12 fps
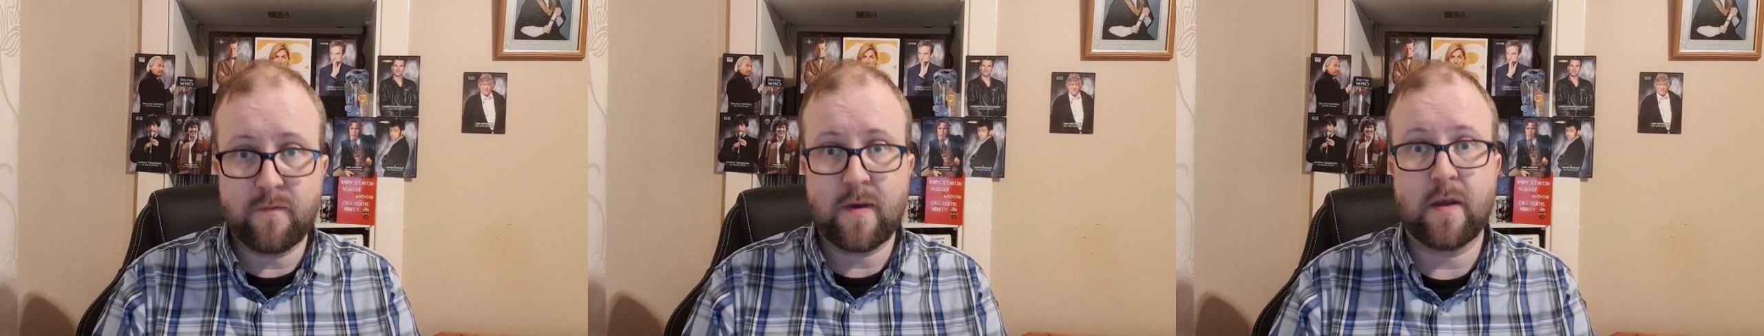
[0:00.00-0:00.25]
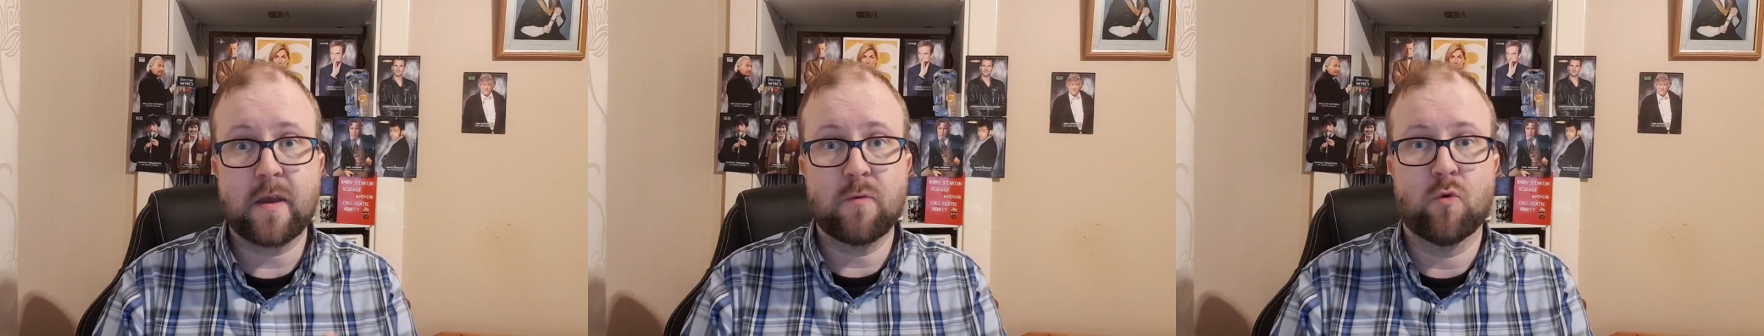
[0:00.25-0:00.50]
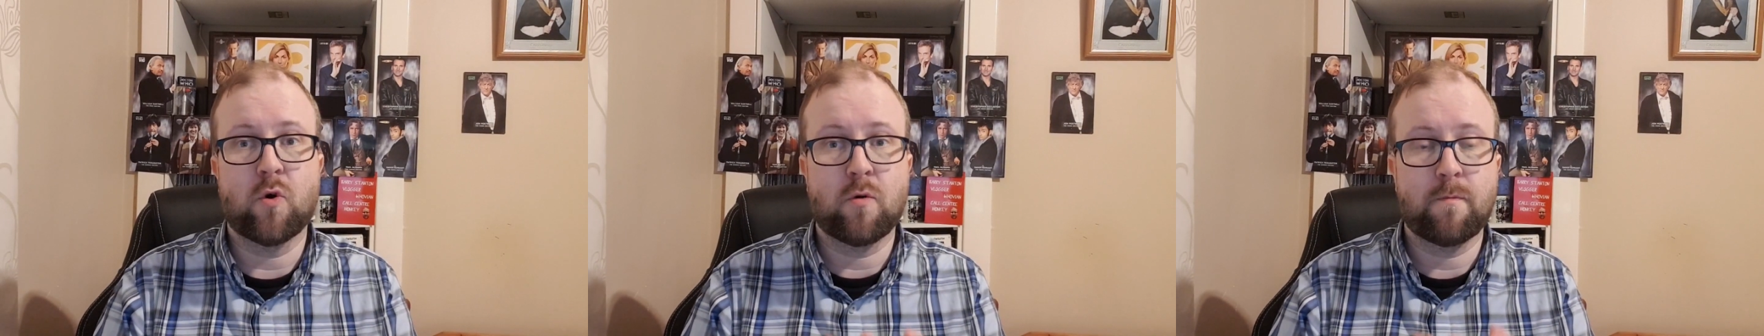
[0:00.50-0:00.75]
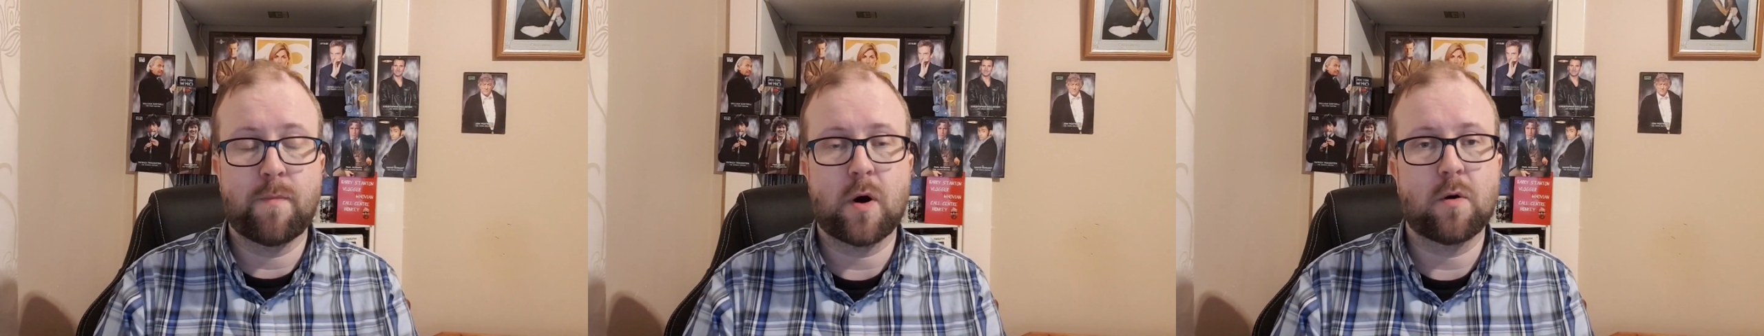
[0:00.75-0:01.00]
very
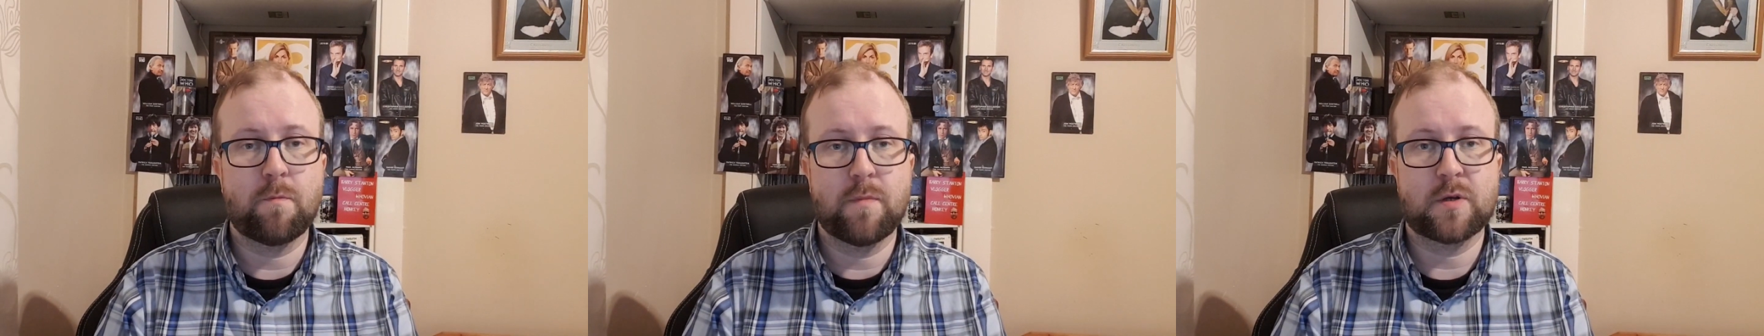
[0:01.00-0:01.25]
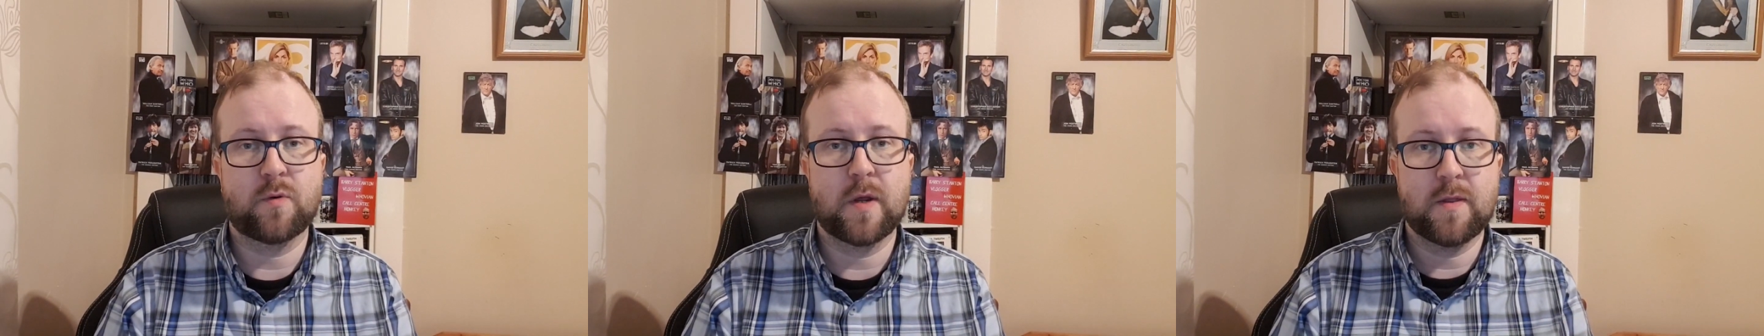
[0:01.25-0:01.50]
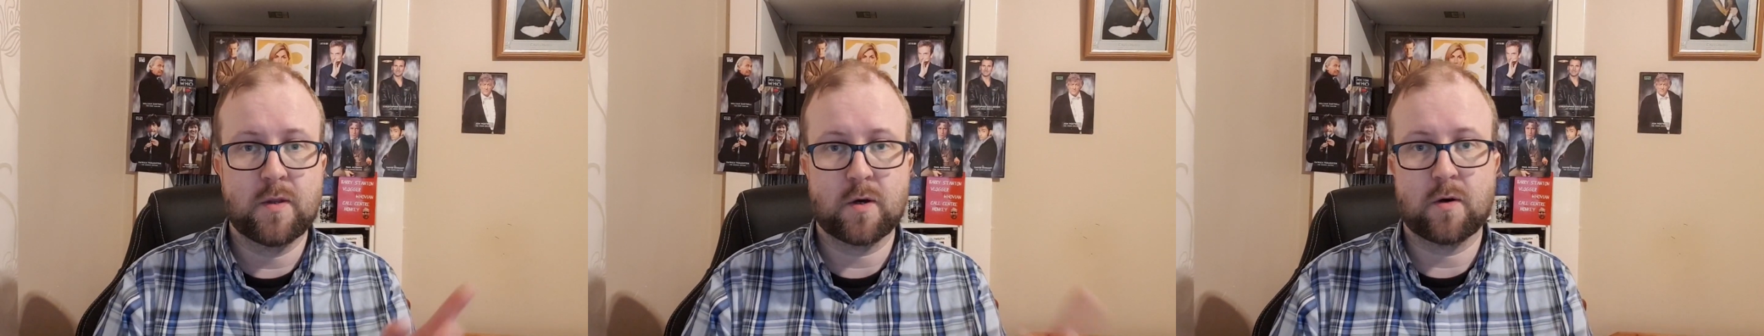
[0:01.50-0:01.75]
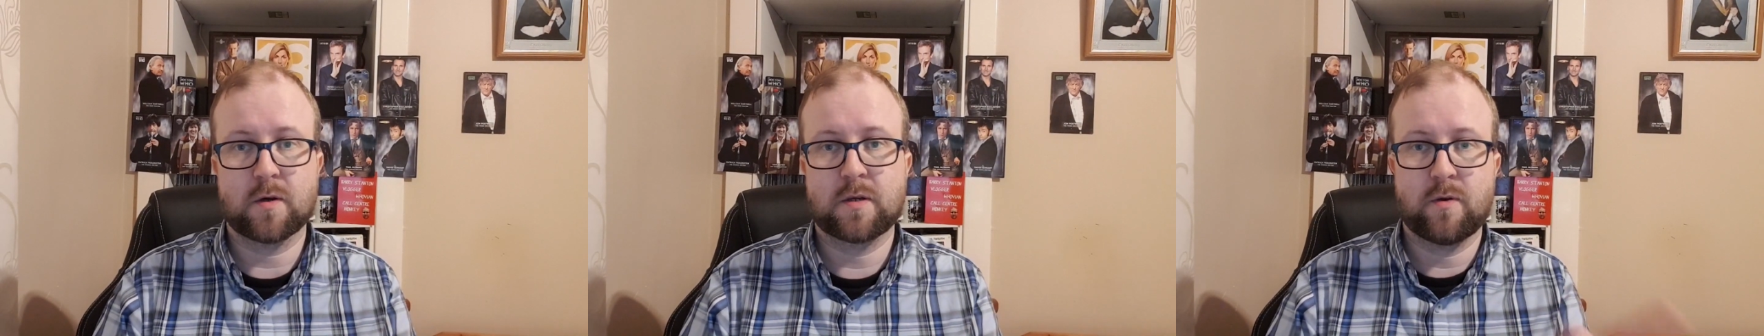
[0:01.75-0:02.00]
warm bond between the
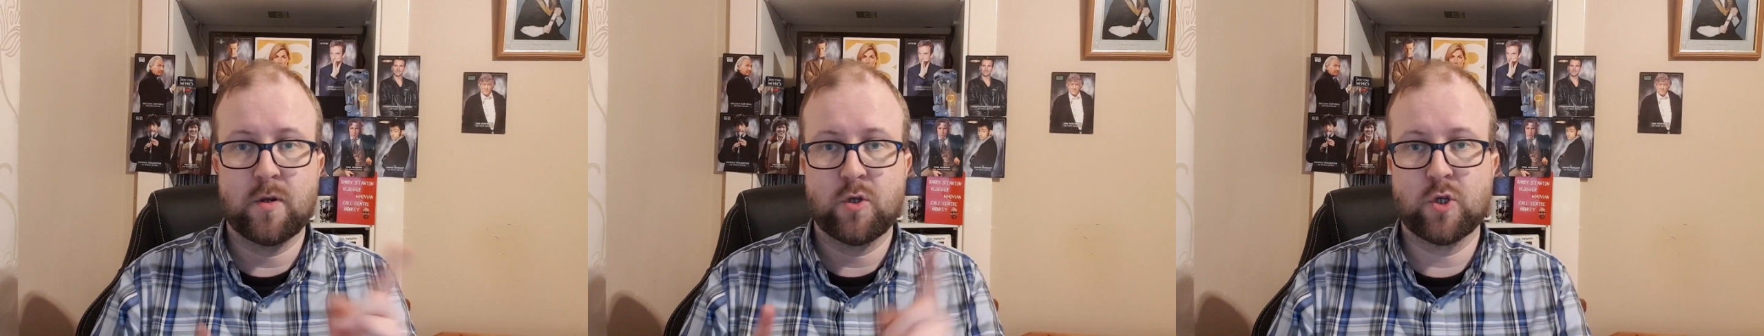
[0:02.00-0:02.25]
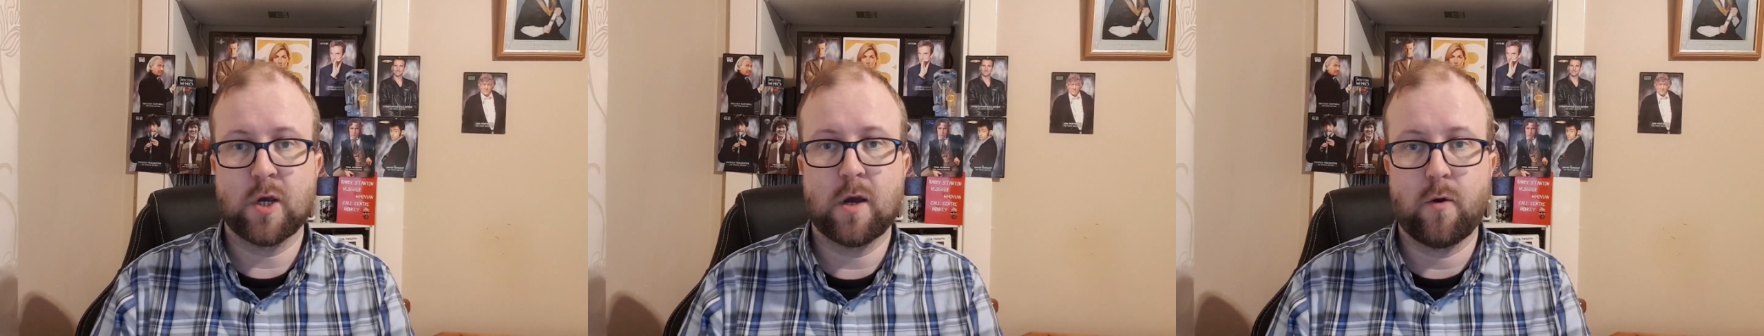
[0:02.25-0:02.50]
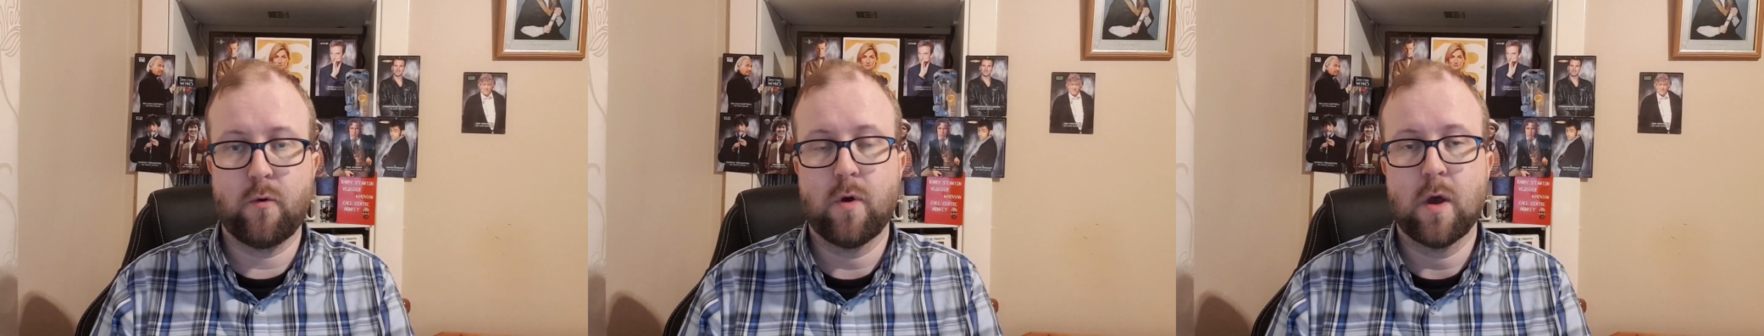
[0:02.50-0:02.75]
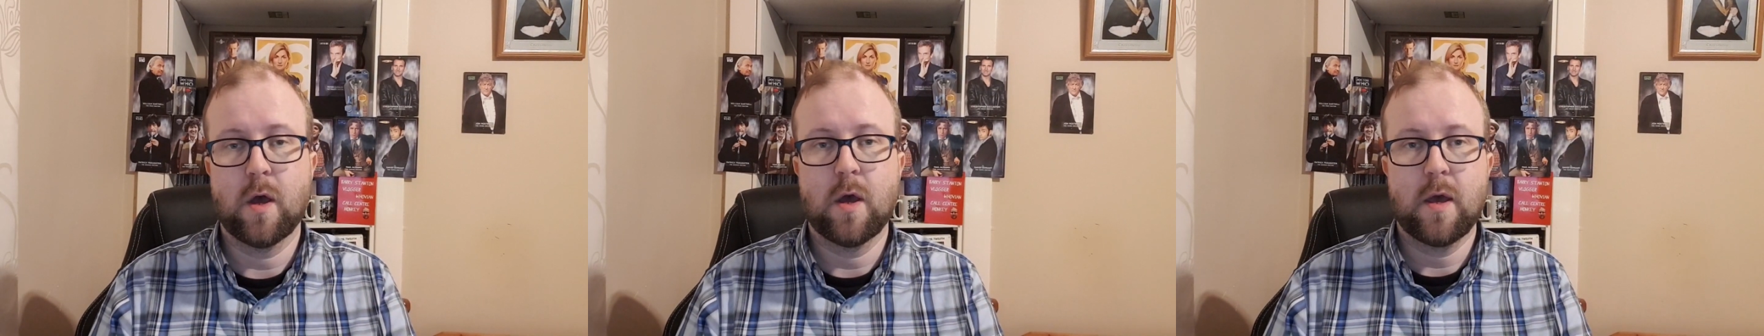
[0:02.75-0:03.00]
Doctor and Jo
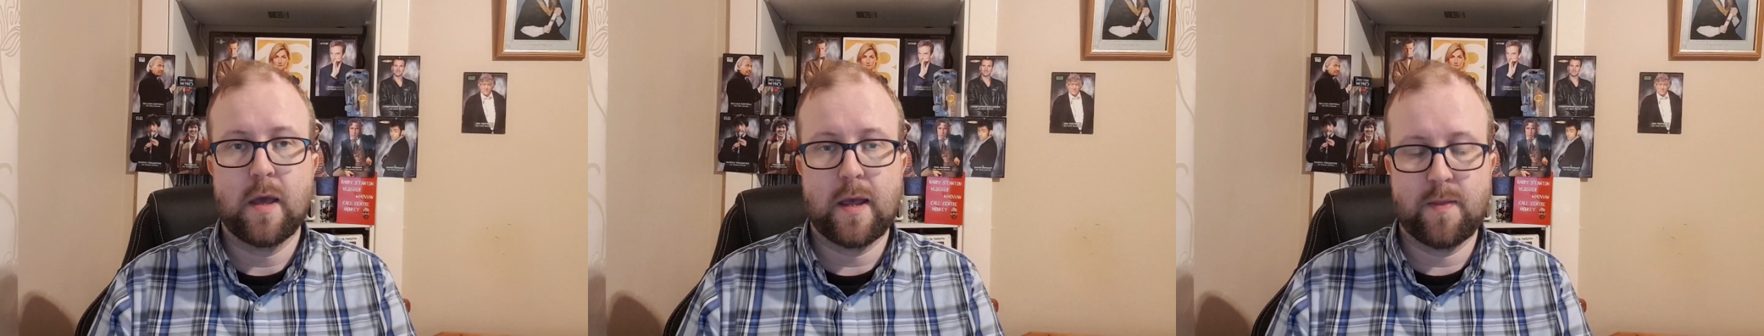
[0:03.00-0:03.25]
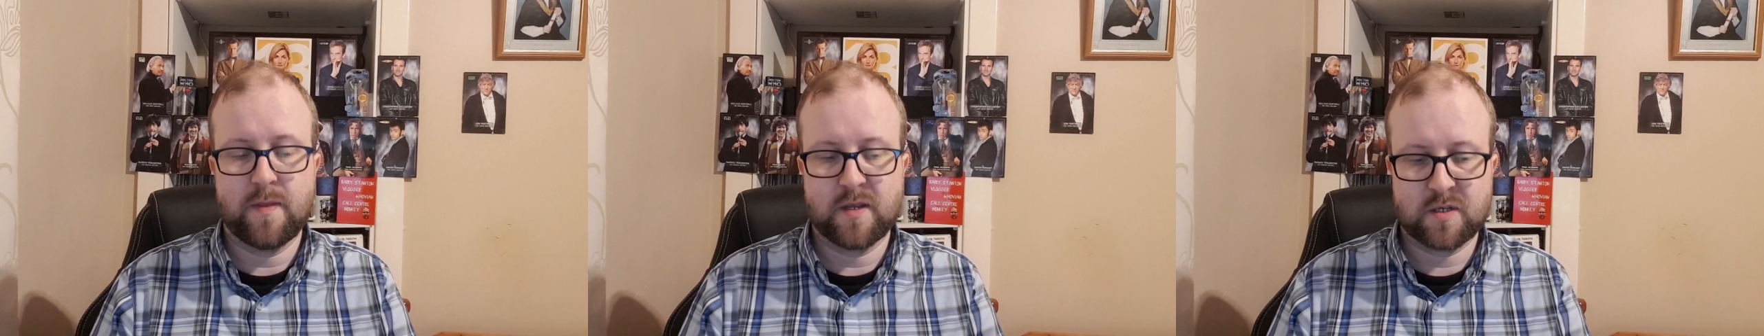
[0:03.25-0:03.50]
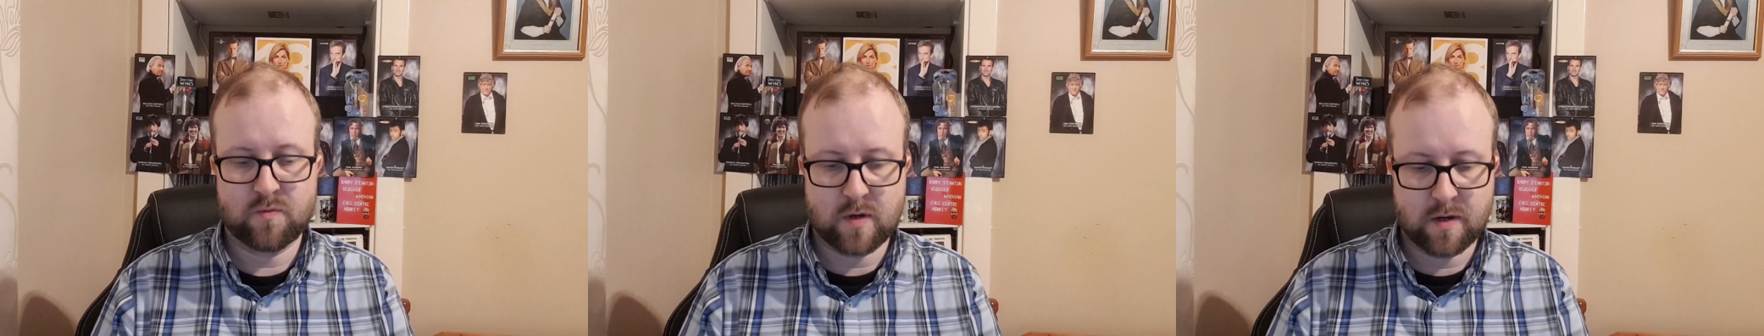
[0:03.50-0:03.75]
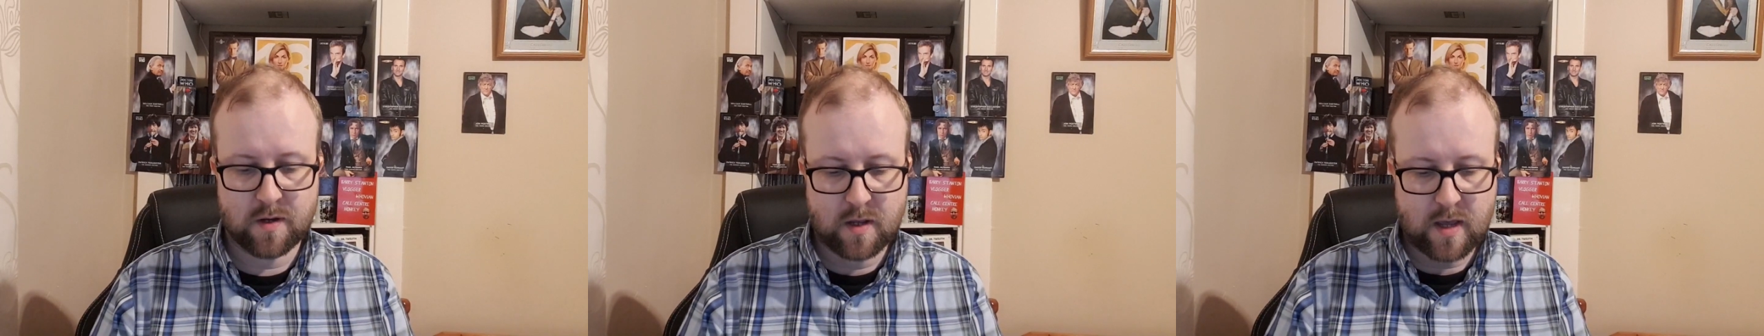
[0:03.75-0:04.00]
in this one.